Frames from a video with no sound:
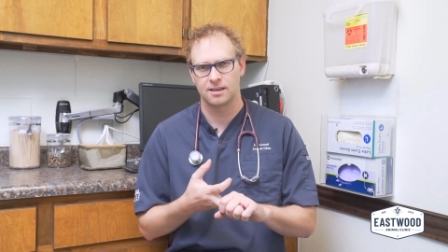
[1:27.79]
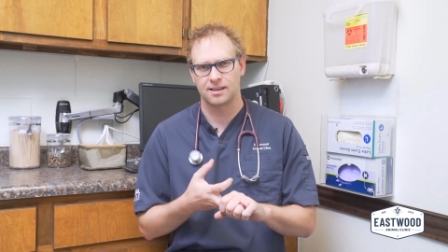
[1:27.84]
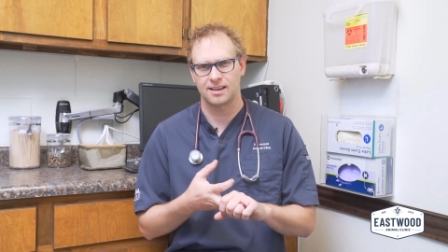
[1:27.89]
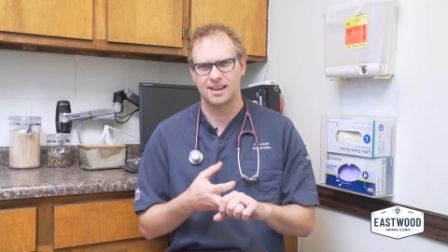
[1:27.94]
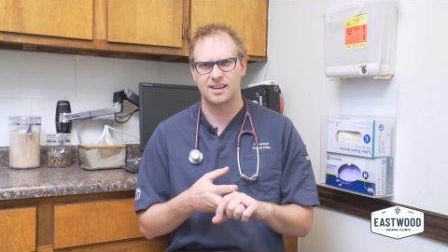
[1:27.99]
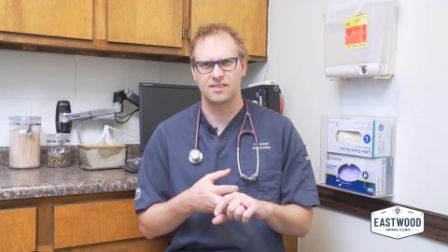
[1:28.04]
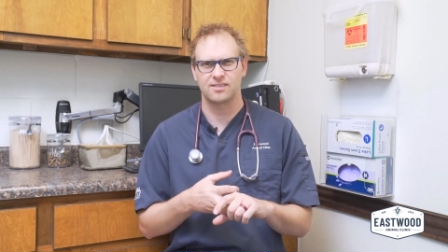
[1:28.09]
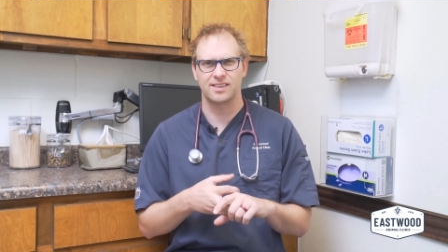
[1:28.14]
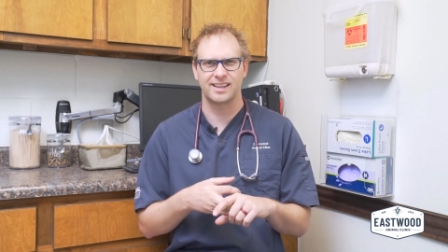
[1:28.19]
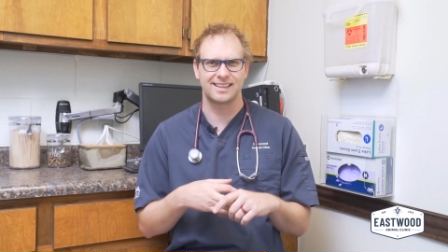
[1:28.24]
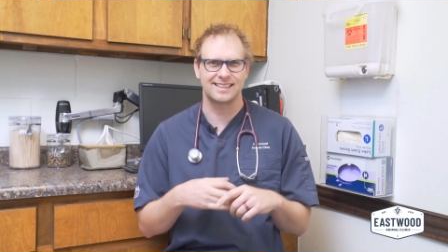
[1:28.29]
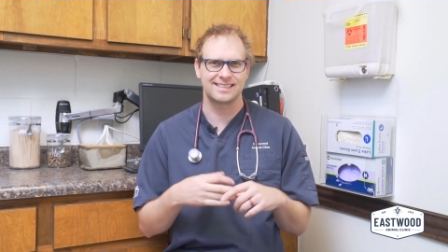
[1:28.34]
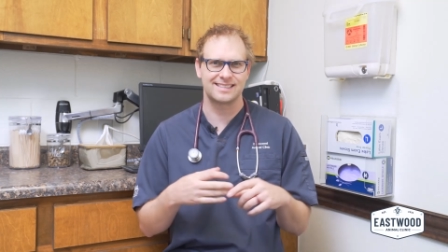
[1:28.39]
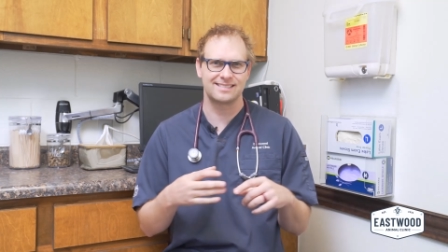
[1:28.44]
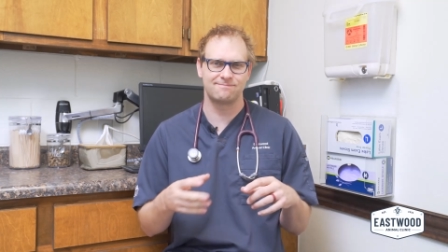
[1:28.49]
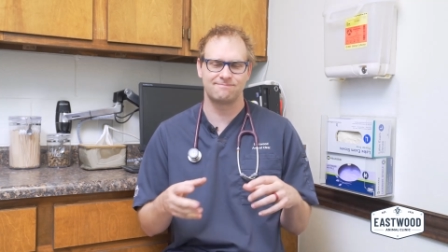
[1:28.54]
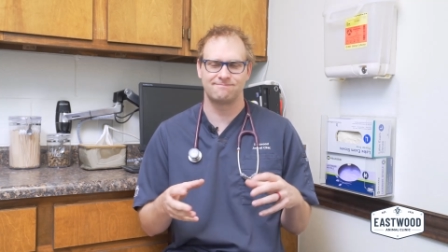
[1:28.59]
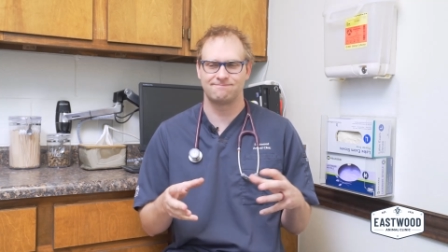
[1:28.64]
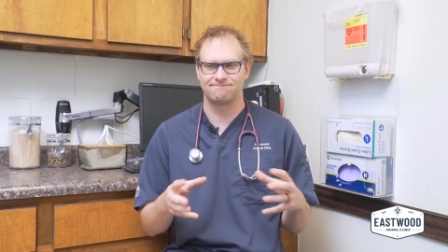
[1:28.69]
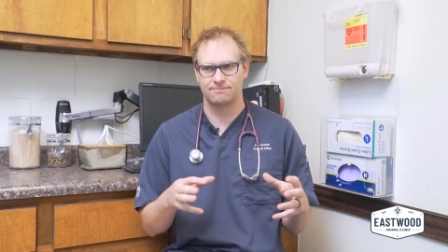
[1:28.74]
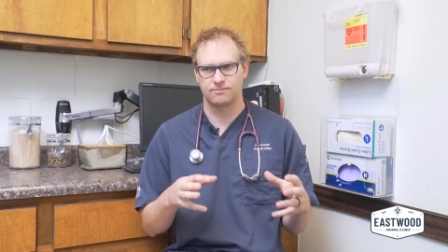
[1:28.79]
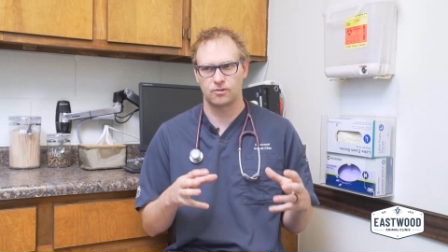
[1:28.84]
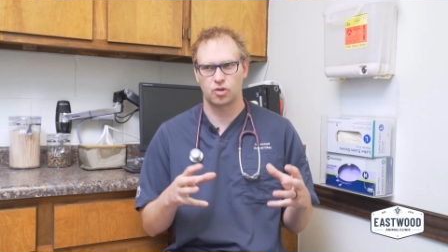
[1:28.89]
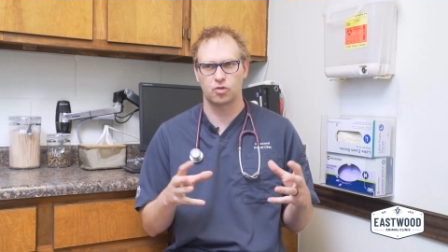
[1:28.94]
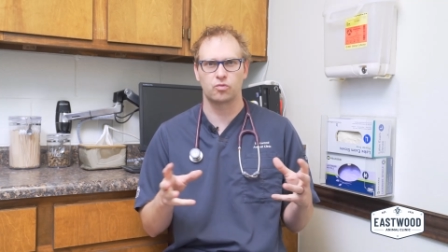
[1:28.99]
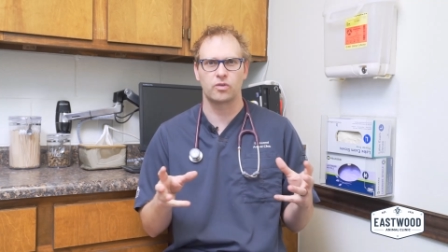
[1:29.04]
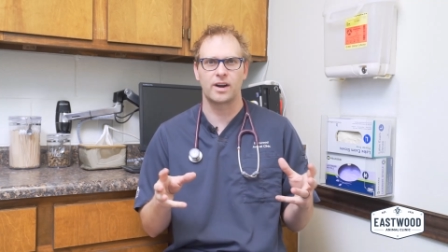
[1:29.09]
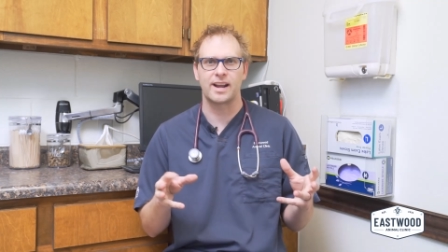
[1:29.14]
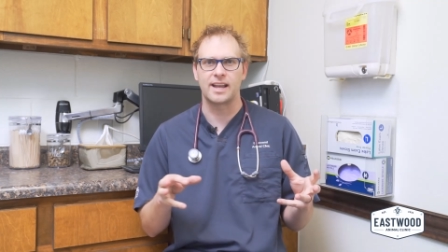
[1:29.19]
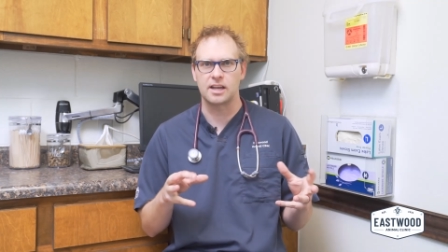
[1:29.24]
kind of like a
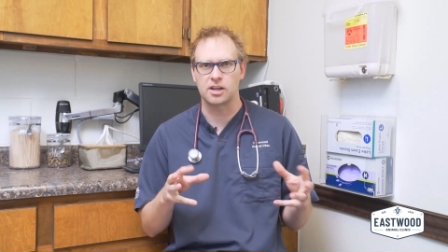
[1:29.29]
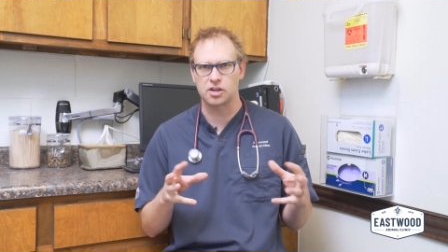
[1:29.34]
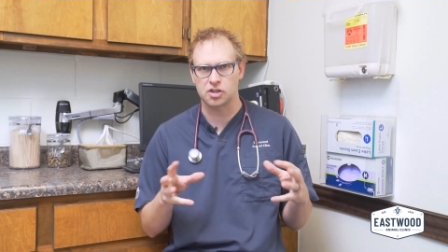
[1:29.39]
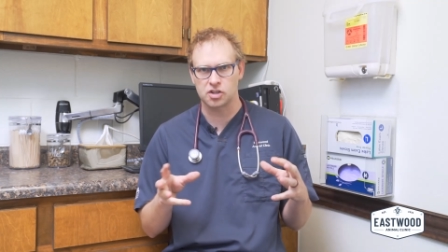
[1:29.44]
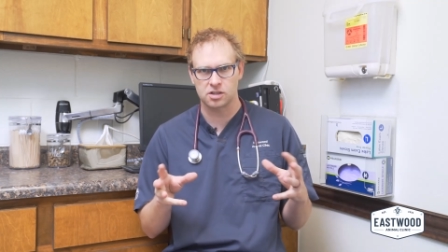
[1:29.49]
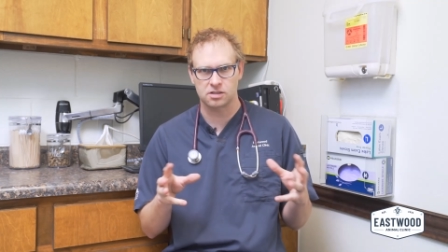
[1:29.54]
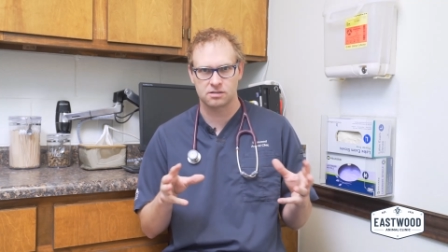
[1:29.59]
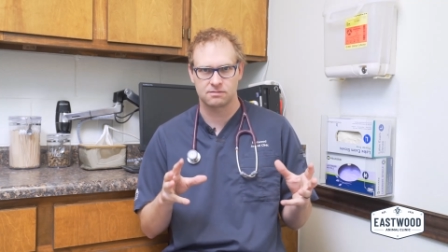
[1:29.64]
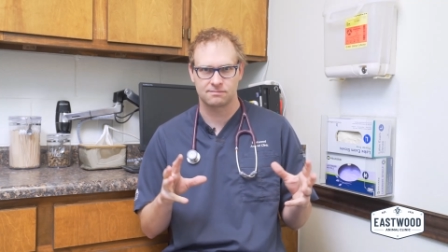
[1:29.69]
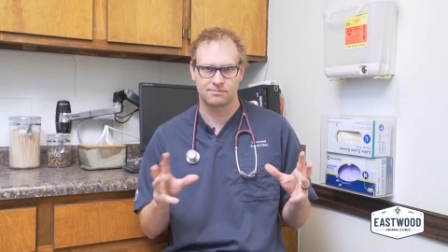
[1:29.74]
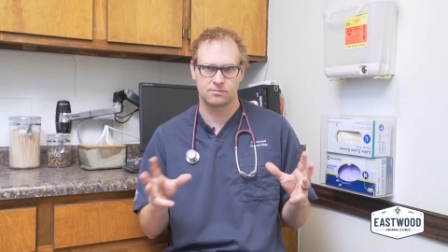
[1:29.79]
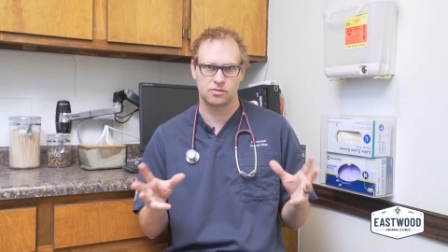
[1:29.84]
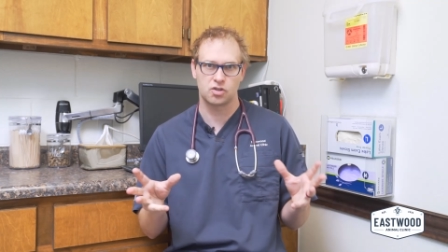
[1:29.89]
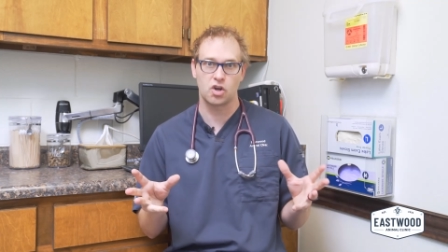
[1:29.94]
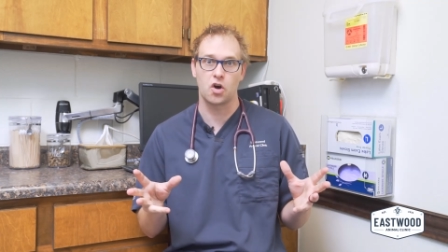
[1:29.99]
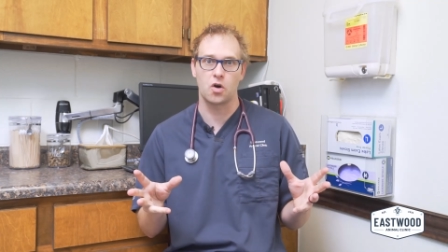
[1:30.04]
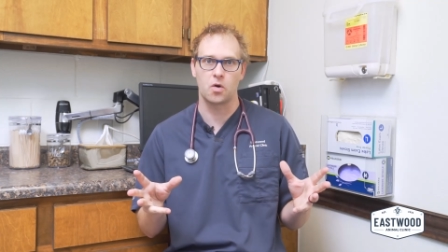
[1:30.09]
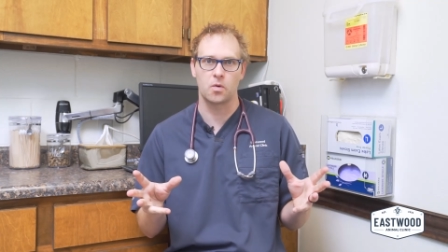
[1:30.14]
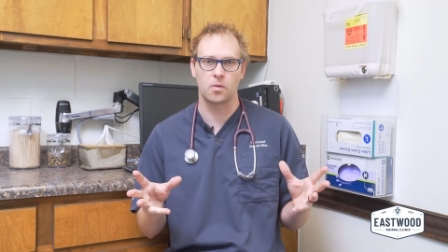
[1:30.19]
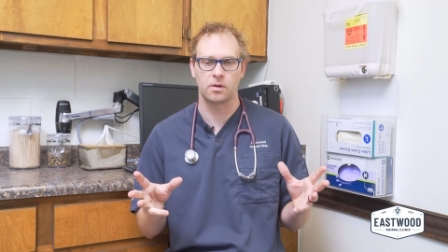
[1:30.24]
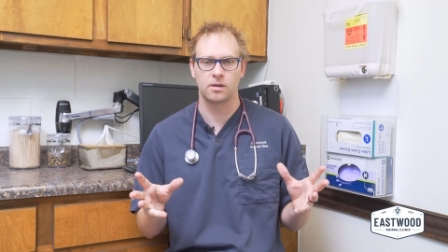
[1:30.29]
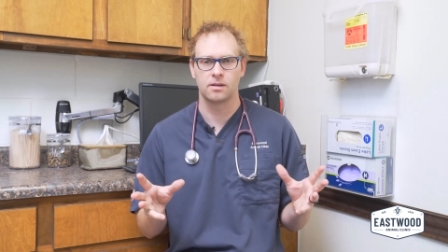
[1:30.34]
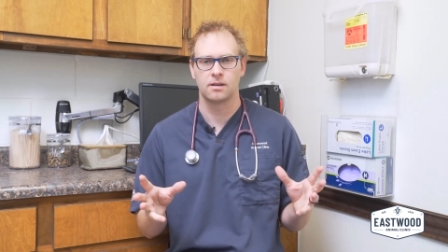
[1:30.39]
grayish tone.